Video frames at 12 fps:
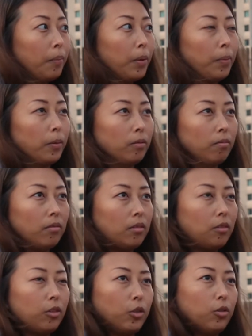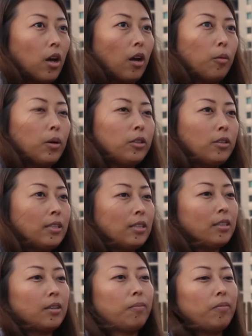People do not want to
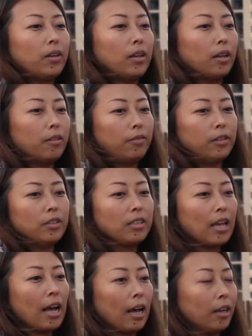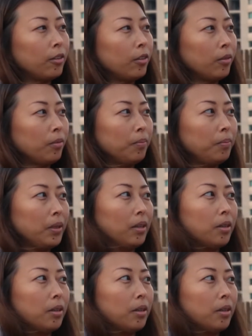see something and then feel sad or being